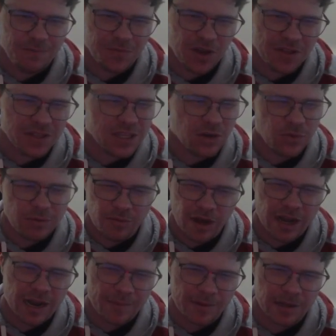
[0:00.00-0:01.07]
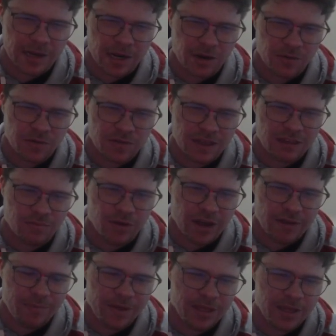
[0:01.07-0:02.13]
I think they'll win by a couple of goals. That's my
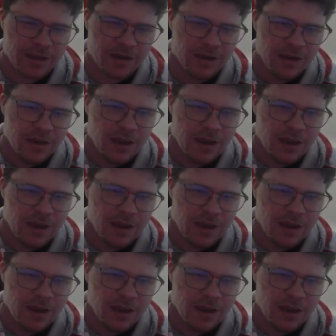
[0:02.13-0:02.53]
opinion.